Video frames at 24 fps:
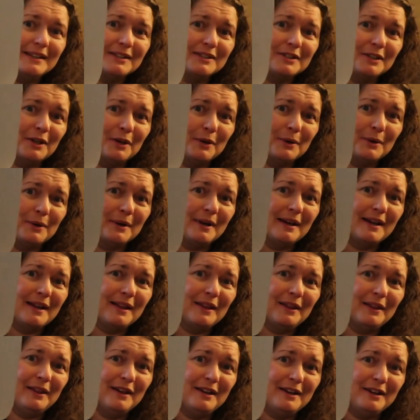So
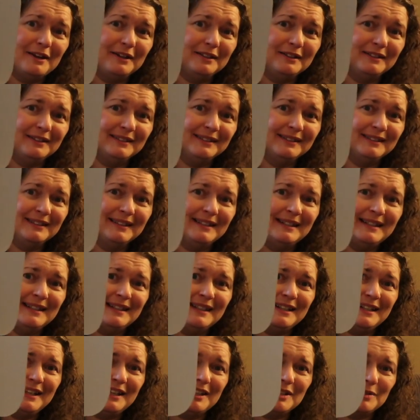there
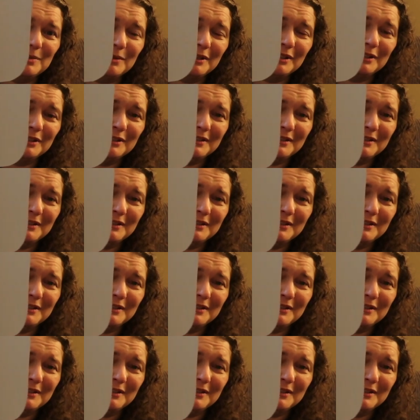is what it